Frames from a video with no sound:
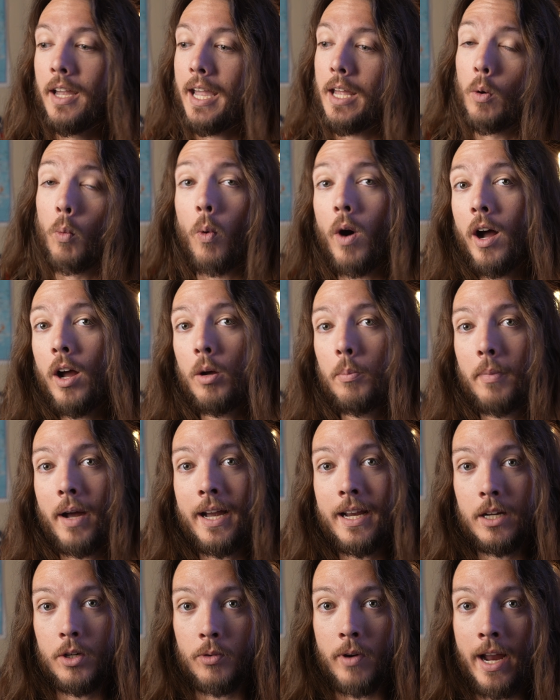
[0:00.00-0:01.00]
And while
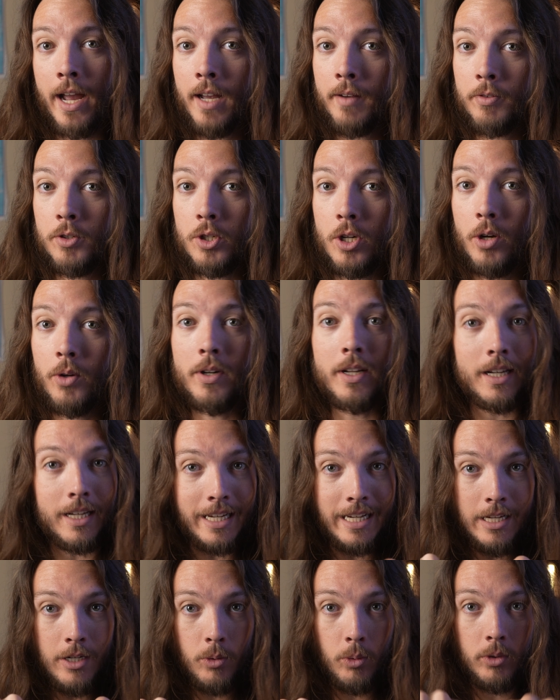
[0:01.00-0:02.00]
my graph showed an
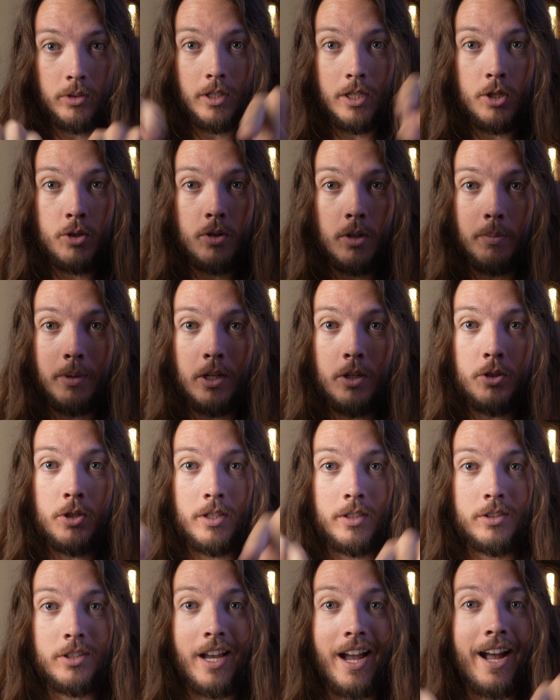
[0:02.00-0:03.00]
equal
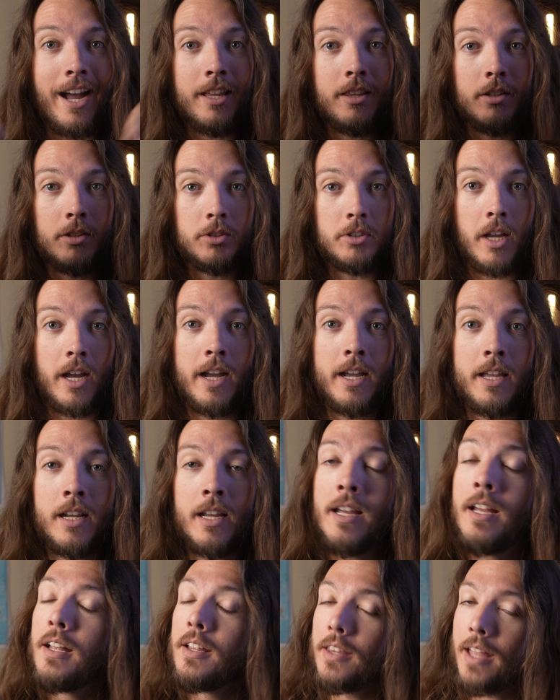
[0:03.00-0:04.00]
distribution to either side,
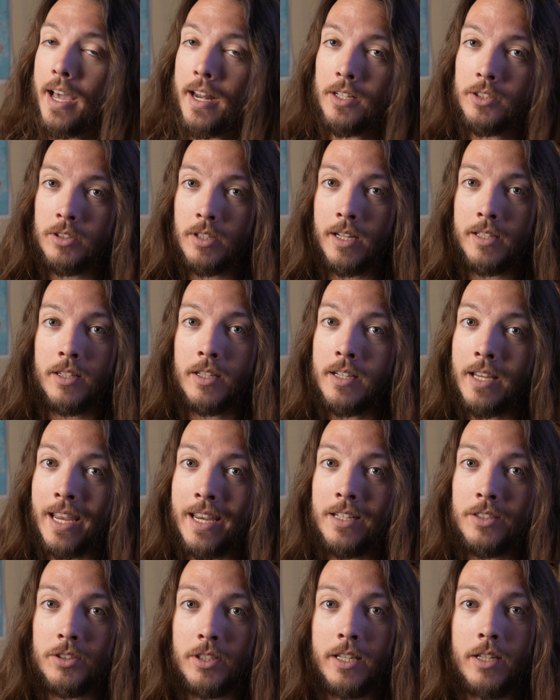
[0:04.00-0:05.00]
that is not the
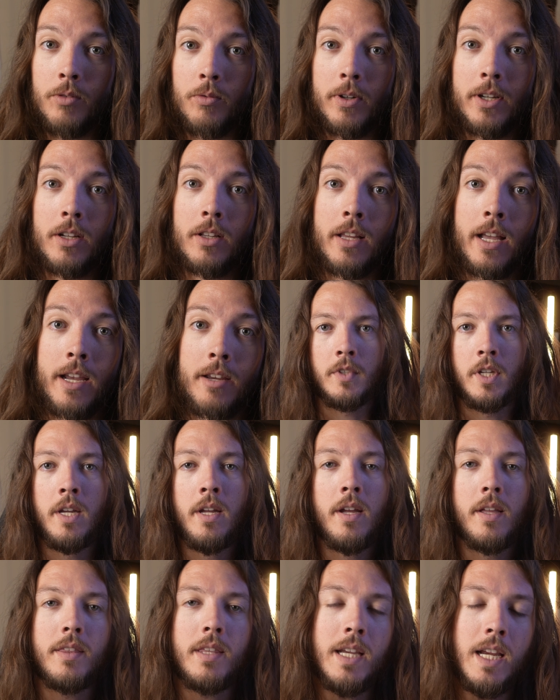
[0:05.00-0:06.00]
case in real life.
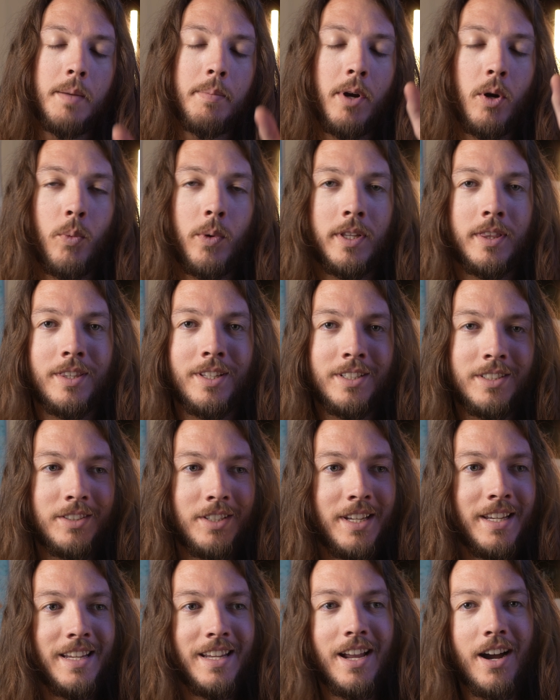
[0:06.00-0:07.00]
Think about what the
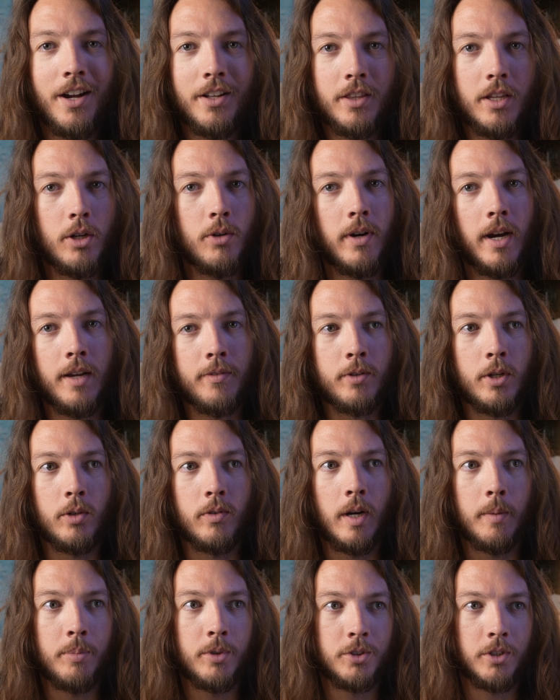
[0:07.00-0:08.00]
D on the graph could
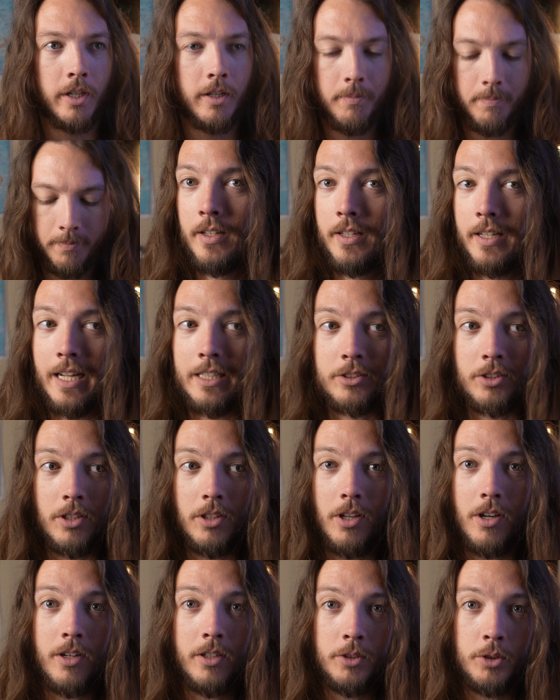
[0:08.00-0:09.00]
represent. It's a
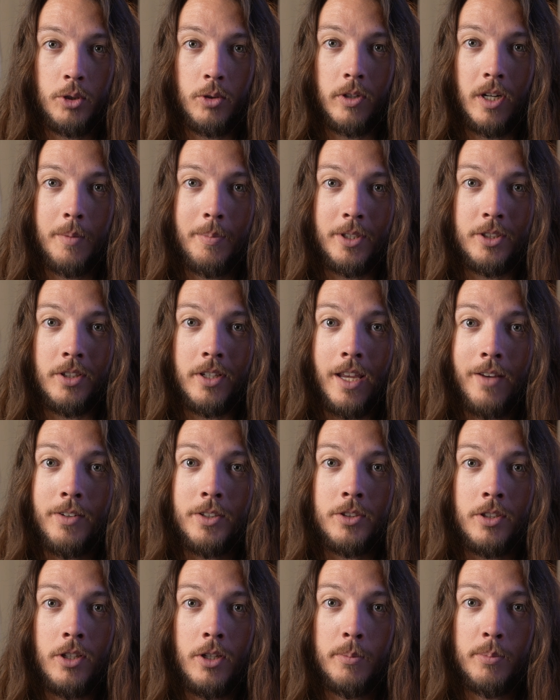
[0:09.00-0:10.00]
long story, but to give it
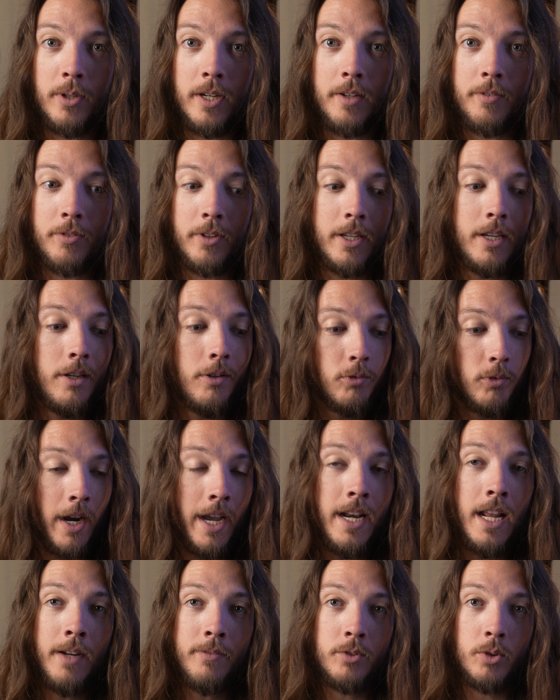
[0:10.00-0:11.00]
to you briefly,
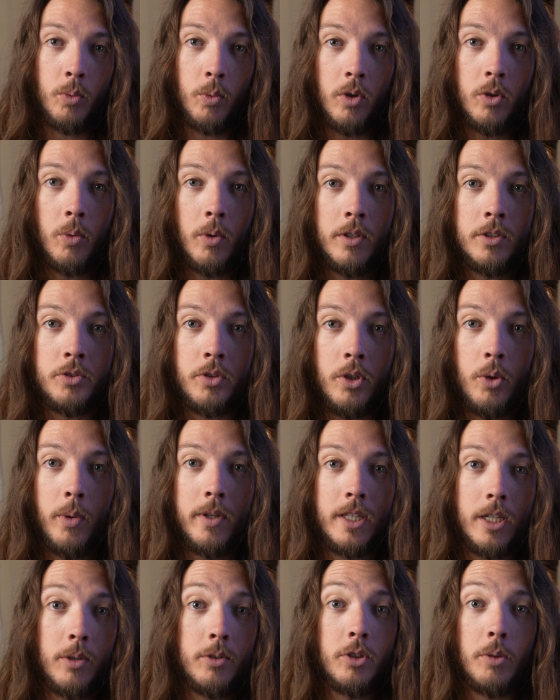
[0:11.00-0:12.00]
right after World War II,
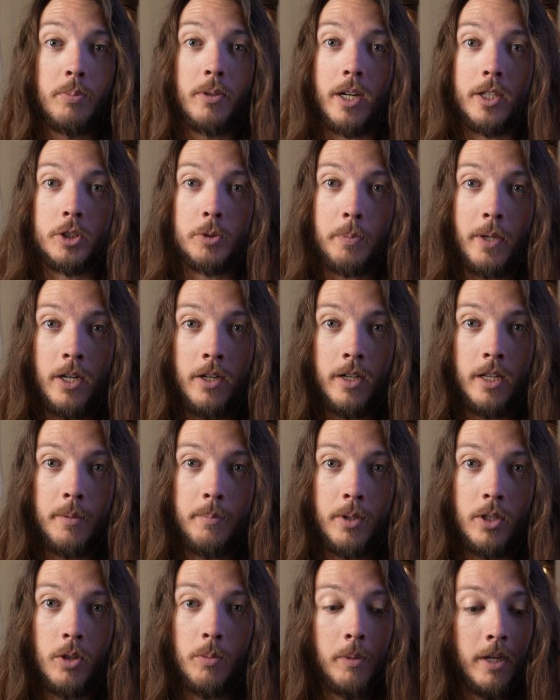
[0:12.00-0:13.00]
when there was a prosperity
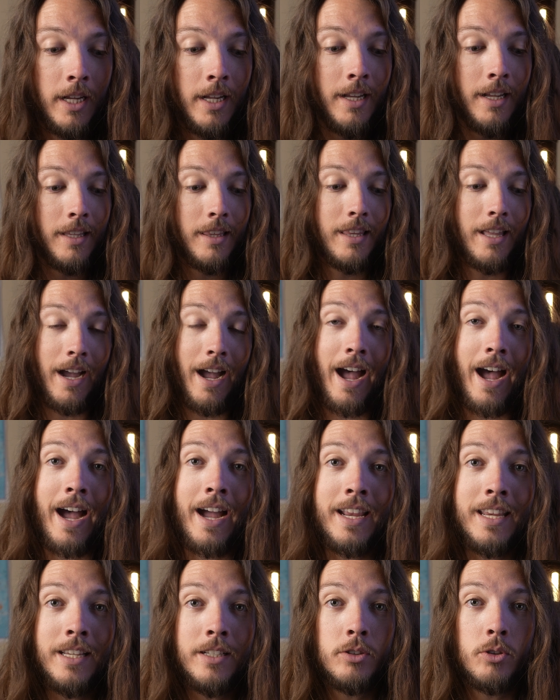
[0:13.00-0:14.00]
boom, the
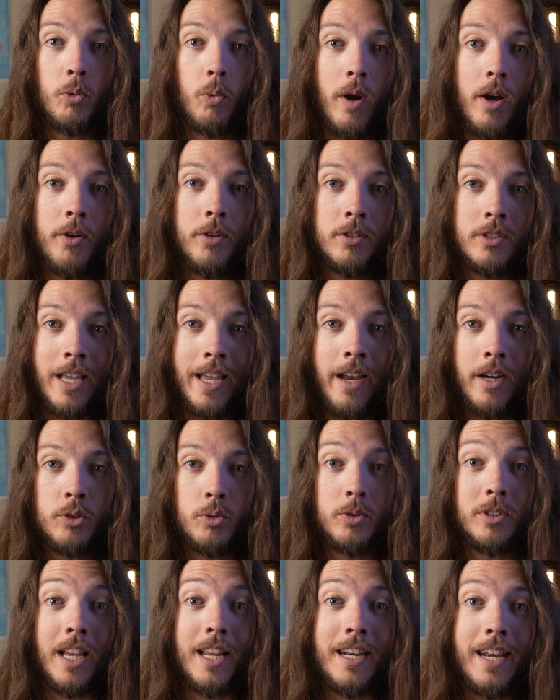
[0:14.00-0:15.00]
highest wealth tax
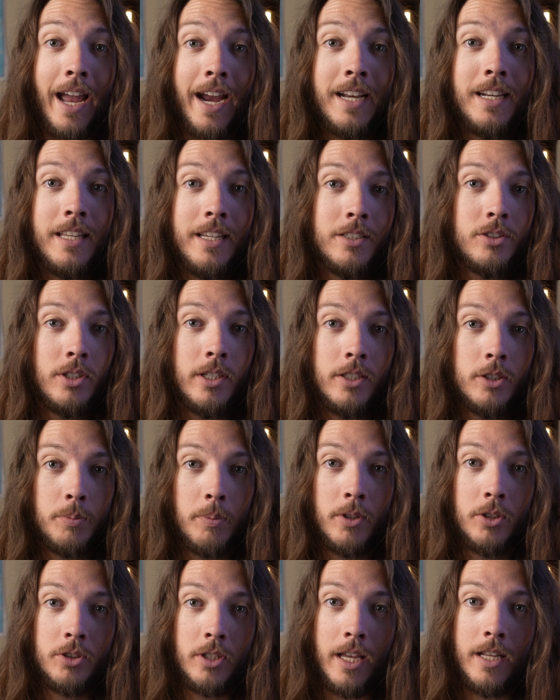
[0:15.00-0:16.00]
was at
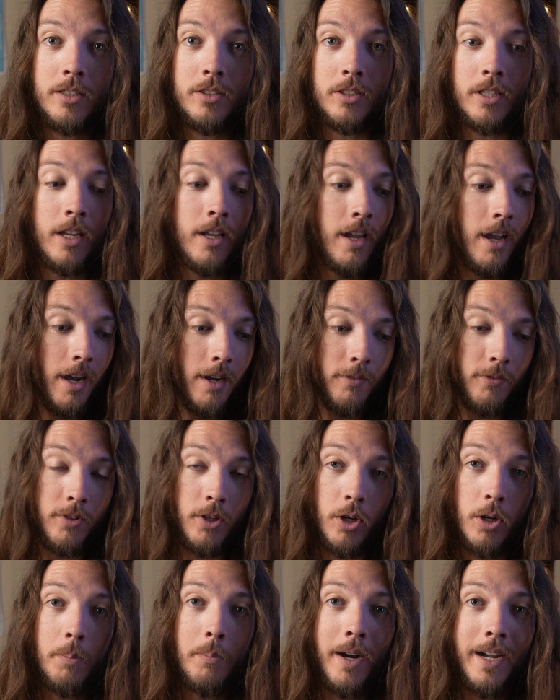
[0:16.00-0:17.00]
96% of
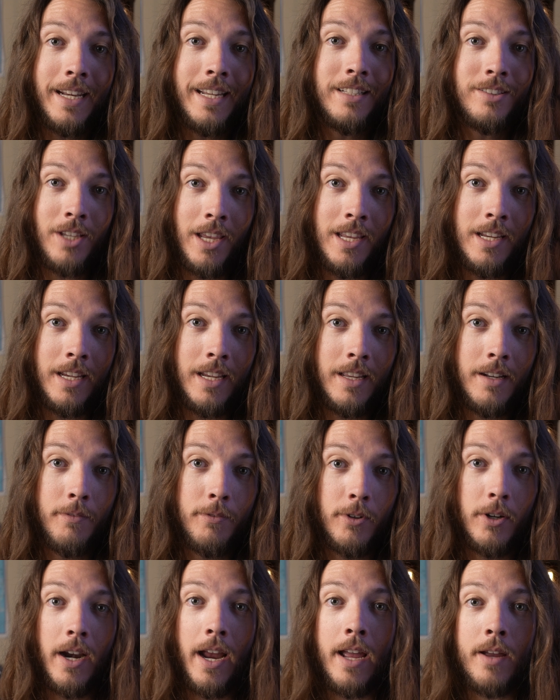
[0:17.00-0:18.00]
your money taken
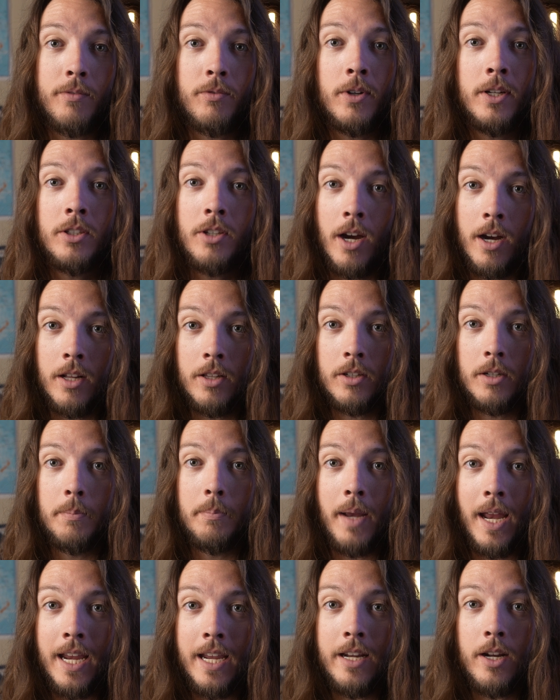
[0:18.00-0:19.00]
for every dollar
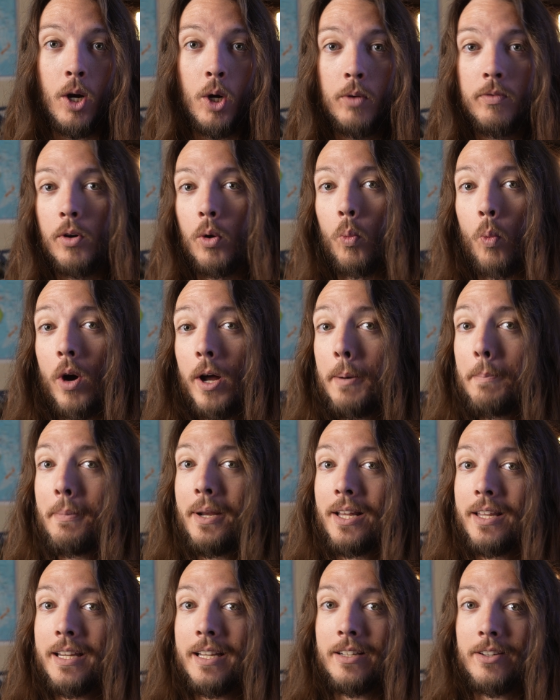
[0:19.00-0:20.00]
made over $1
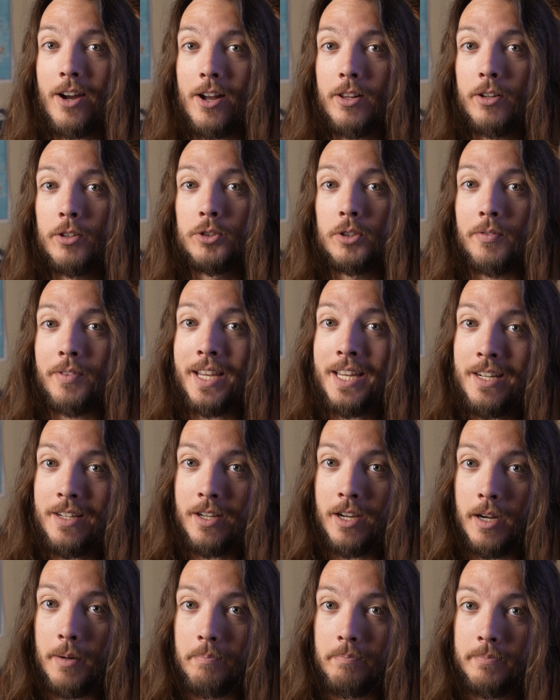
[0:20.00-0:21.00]
million of
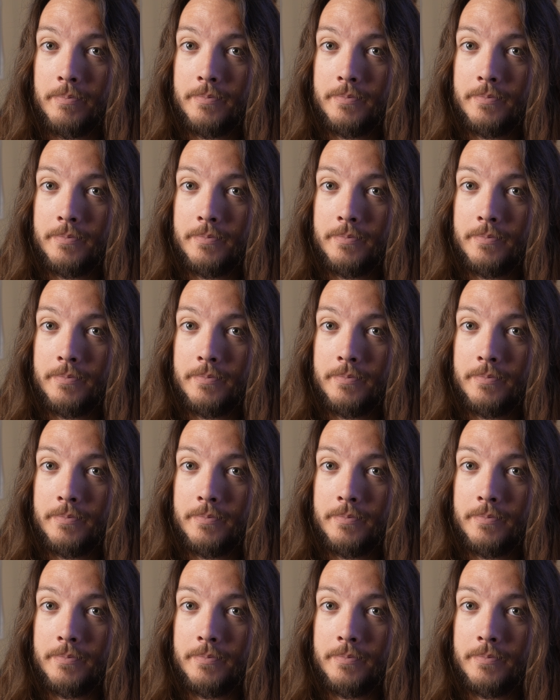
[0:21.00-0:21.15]
income.